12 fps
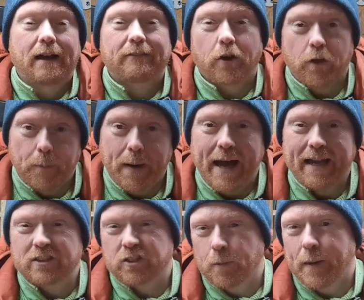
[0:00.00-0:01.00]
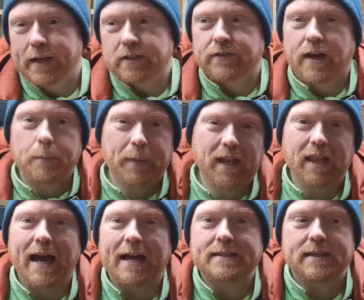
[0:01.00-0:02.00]
I've got the mic, so the mic's fine. Bit of
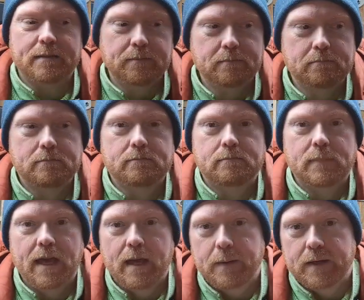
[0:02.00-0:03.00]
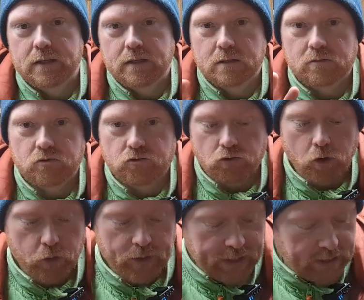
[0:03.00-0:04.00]
lighting, maybe a
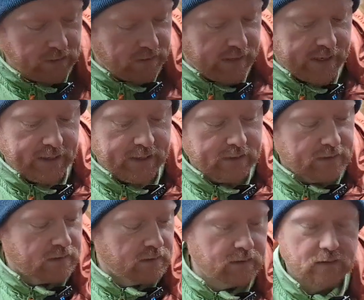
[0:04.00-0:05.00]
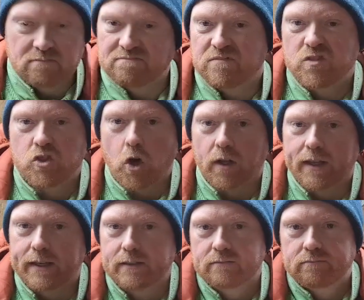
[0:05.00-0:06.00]
droney thing,
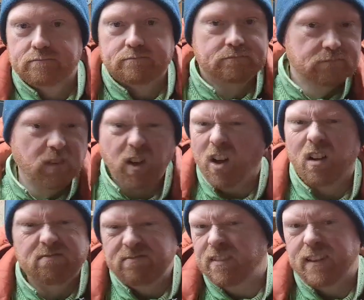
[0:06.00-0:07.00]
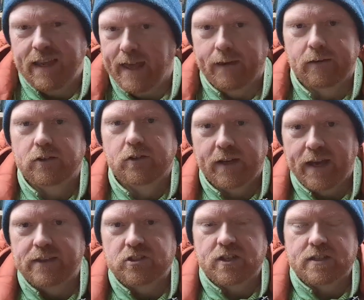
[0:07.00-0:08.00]
dolly. Yeah, you
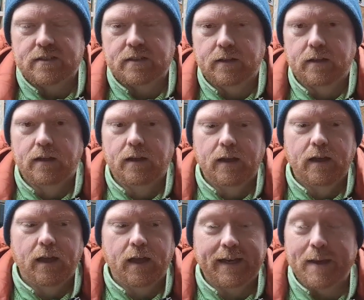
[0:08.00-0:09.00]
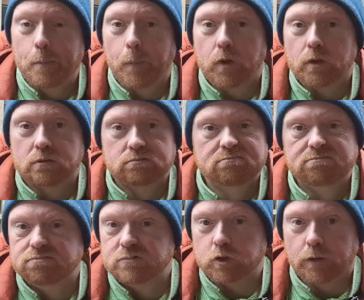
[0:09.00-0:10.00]
get the gist. A gimbal,
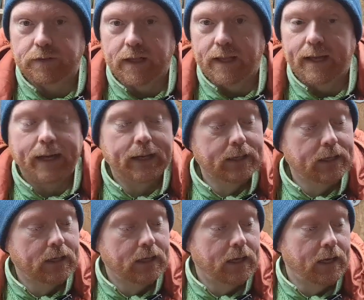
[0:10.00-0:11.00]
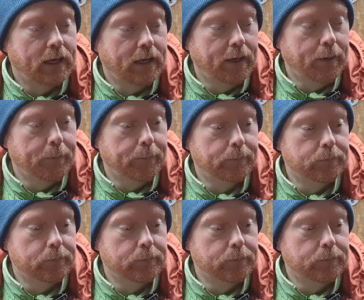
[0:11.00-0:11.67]
stuff like that.